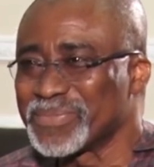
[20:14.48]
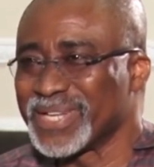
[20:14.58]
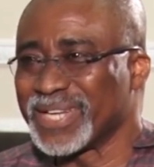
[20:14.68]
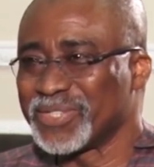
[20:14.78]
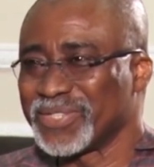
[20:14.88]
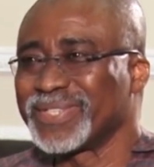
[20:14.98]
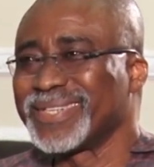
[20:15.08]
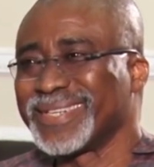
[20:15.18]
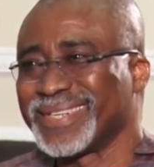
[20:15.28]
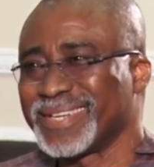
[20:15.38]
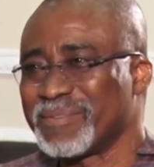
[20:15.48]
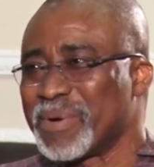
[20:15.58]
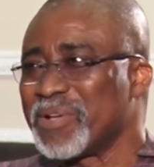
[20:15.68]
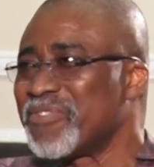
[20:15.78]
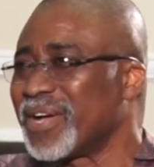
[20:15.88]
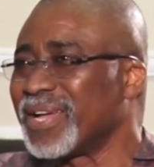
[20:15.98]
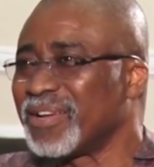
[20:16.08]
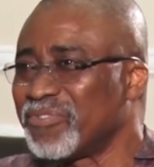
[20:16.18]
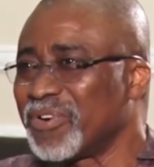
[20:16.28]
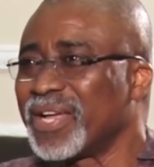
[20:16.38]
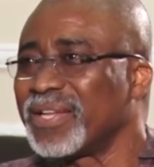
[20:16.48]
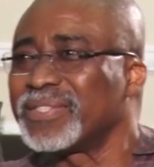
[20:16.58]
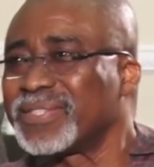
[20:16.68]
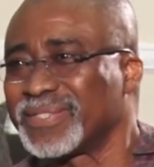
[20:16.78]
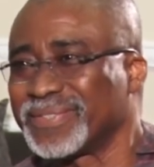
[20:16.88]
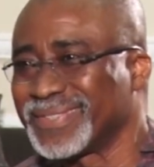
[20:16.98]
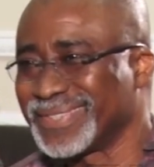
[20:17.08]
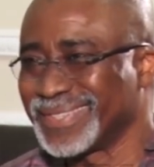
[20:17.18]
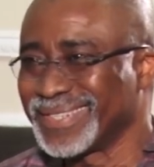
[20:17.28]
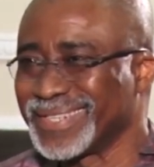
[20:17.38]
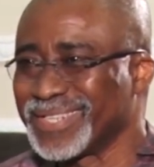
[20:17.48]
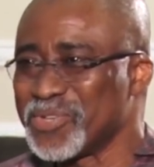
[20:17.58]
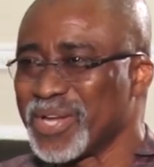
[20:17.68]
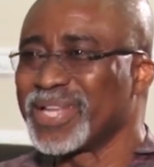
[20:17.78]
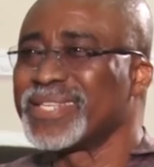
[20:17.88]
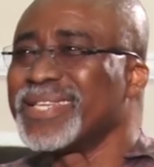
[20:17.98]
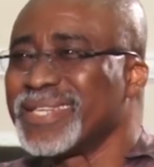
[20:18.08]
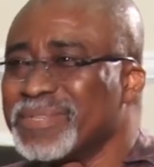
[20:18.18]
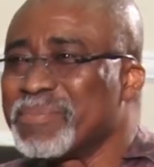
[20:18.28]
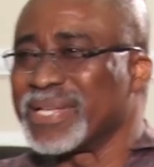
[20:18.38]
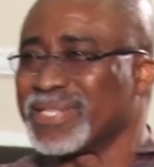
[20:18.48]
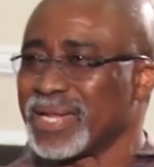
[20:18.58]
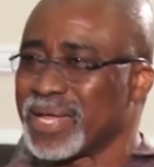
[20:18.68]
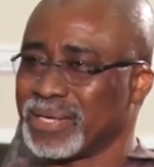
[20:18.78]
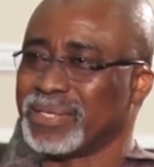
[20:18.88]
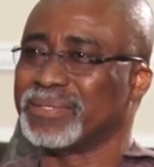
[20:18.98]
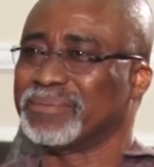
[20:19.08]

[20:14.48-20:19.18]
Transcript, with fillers: That my overhead for health, you are not saying it's my salary.